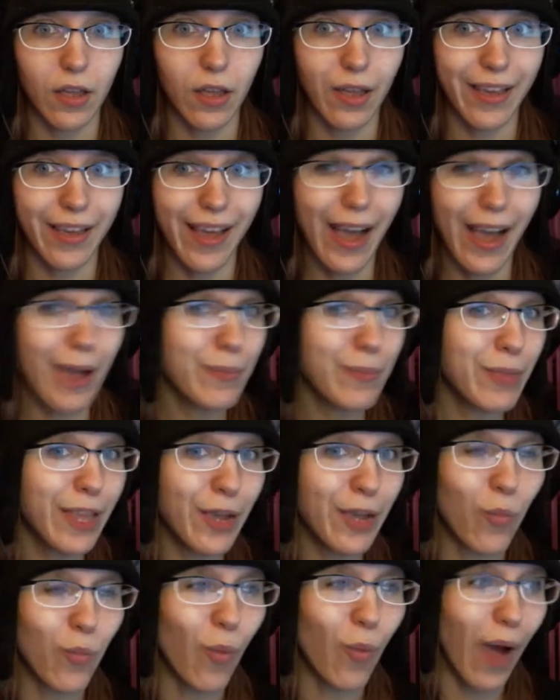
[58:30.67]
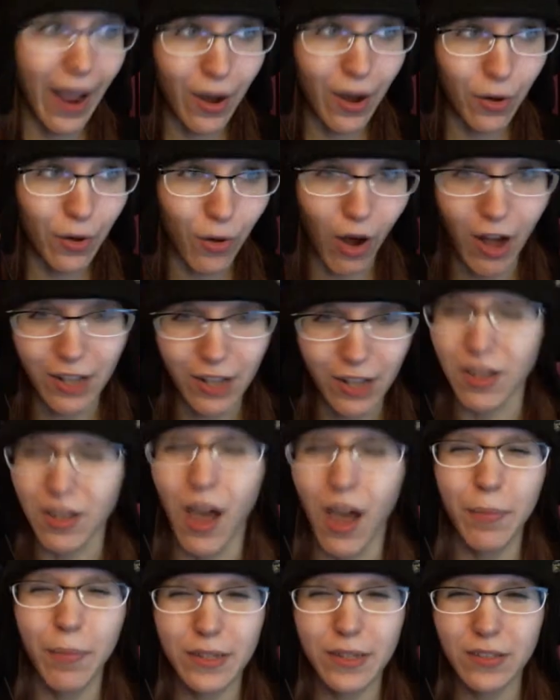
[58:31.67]
I'm like, wow, Hot
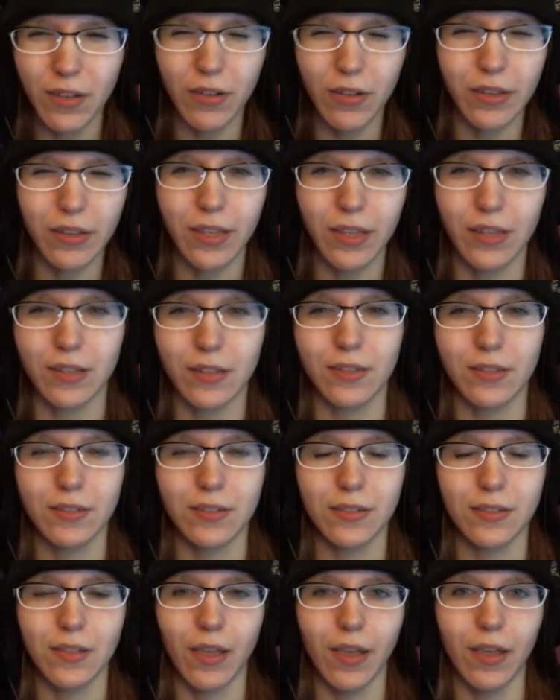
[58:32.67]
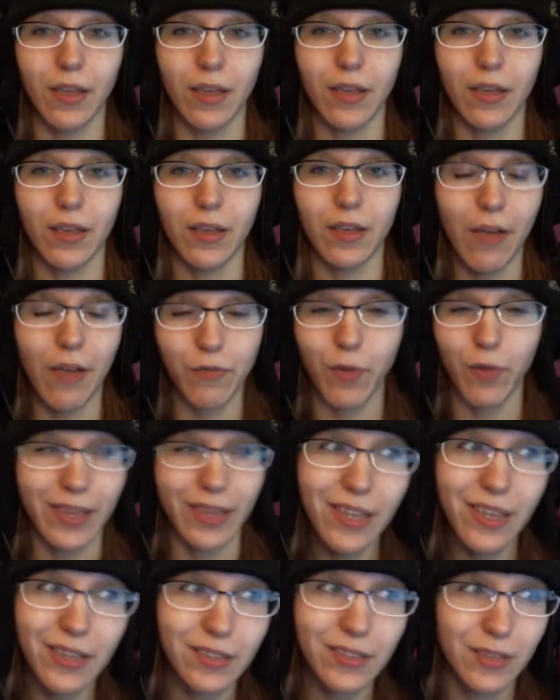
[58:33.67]
Topic's on this. Like,
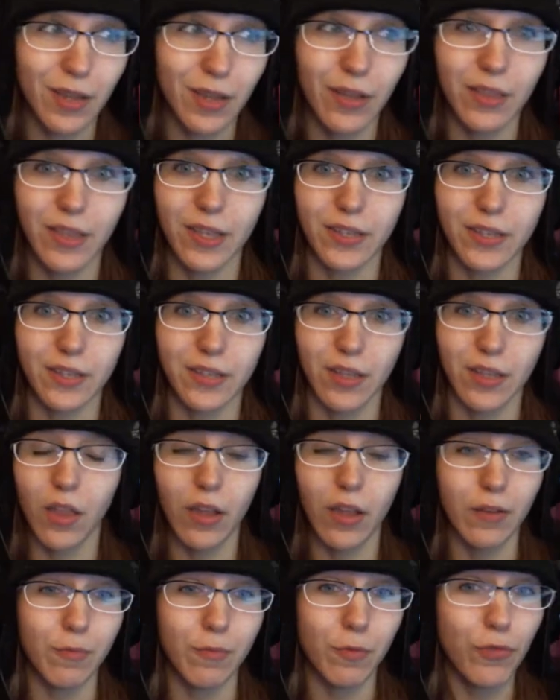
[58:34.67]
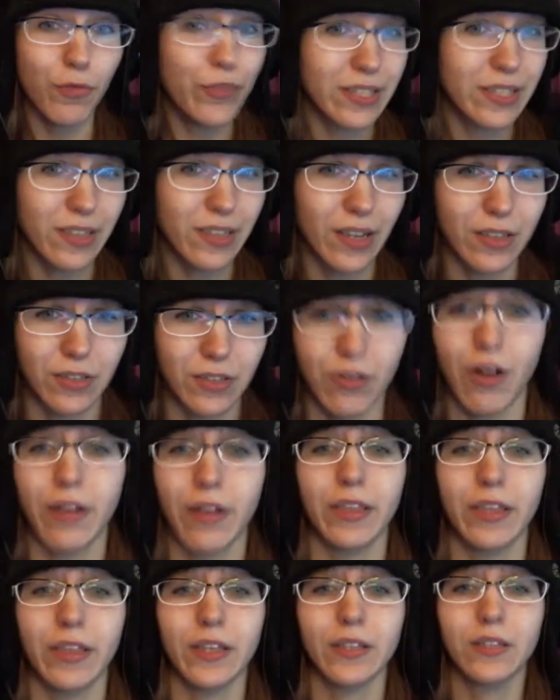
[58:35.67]
FYE is on this. A lot of movie sites are on
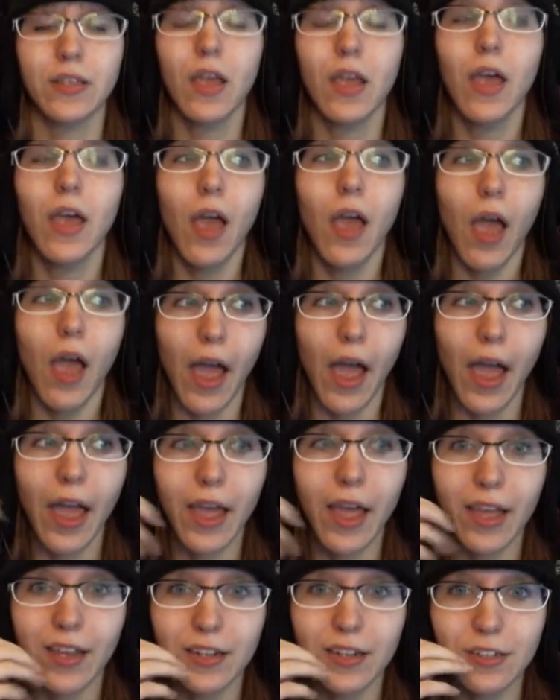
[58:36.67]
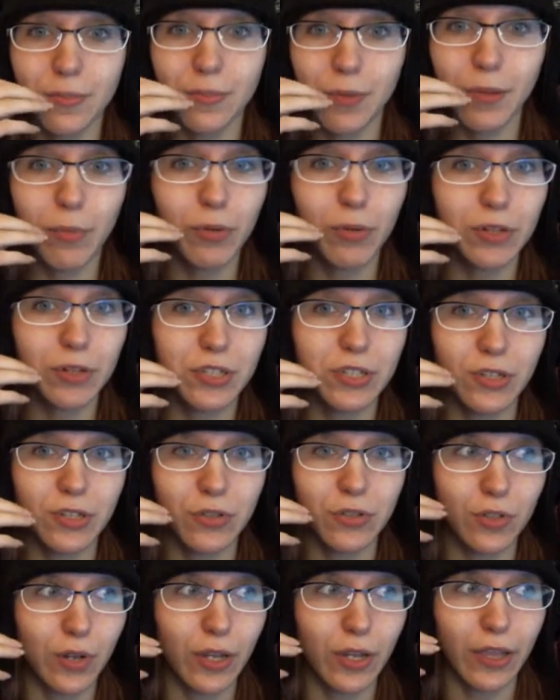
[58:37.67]
this. And people are still
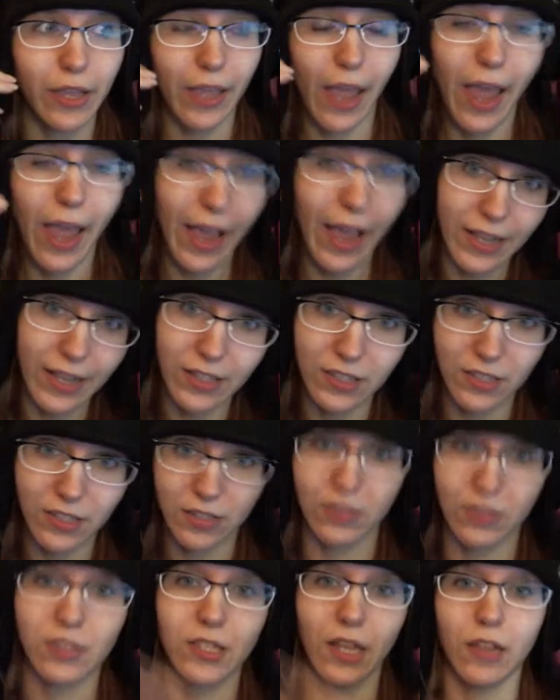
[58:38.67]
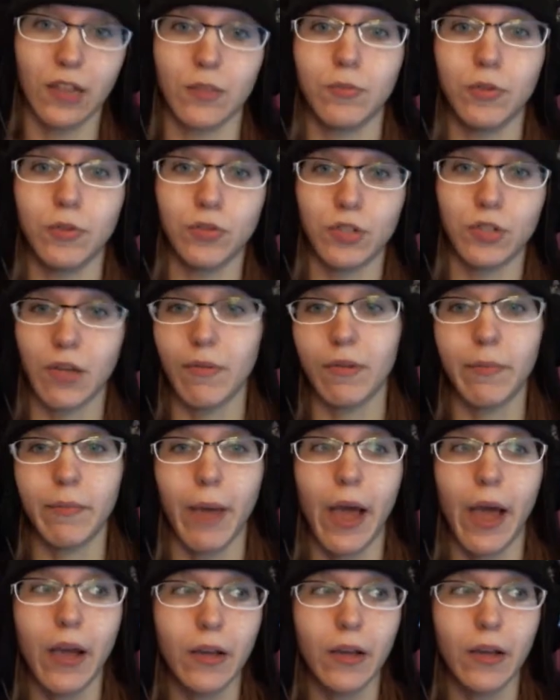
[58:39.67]
doing, like, hey, it's Sailor Moon's coming
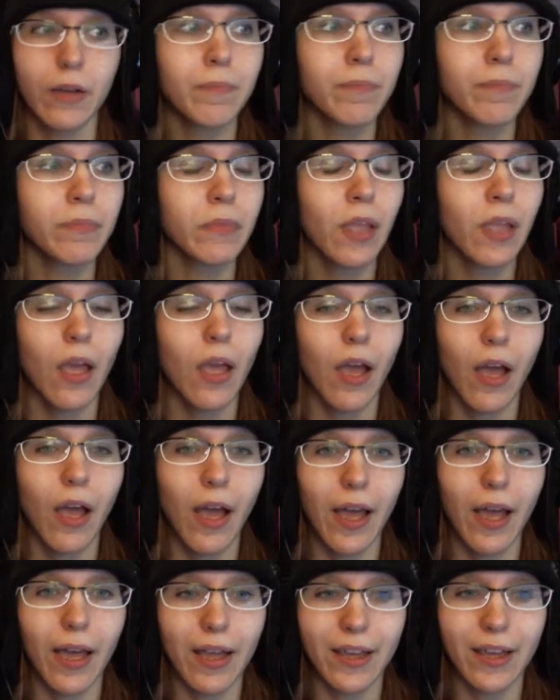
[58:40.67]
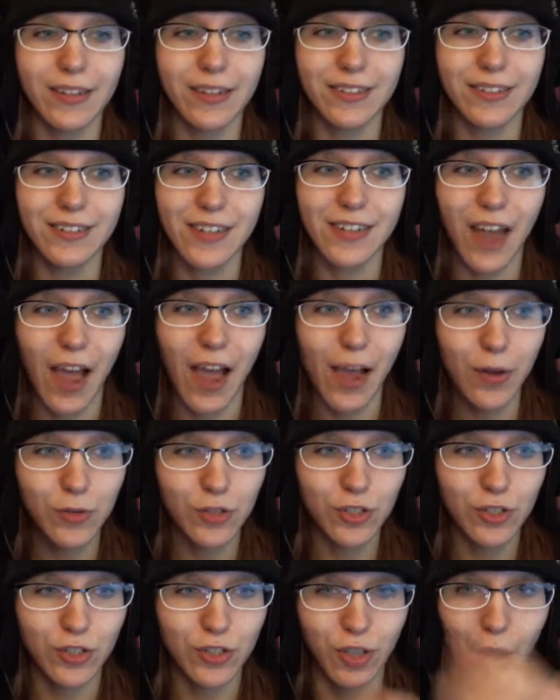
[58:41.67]
back. And I was
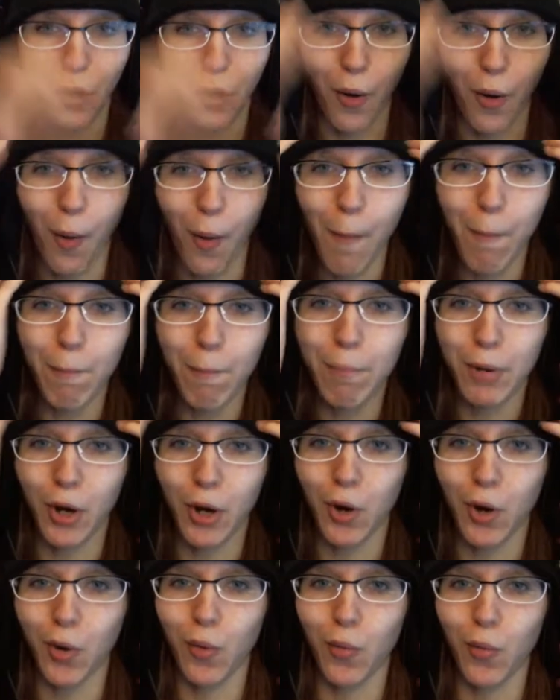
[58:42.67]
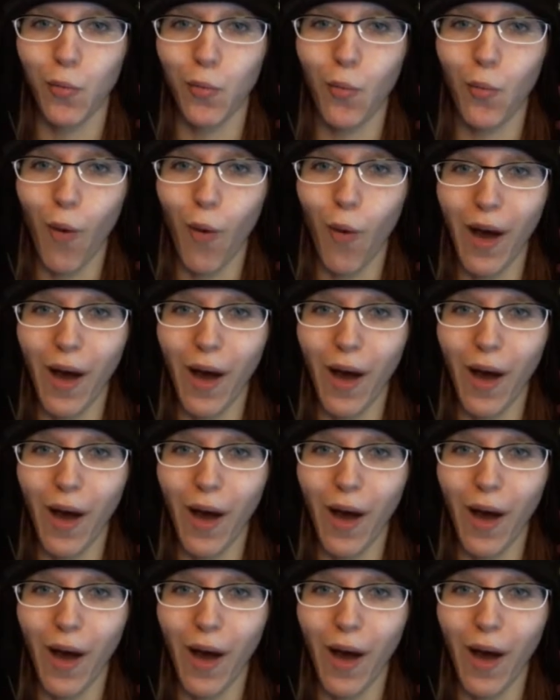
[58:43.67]
just like, what?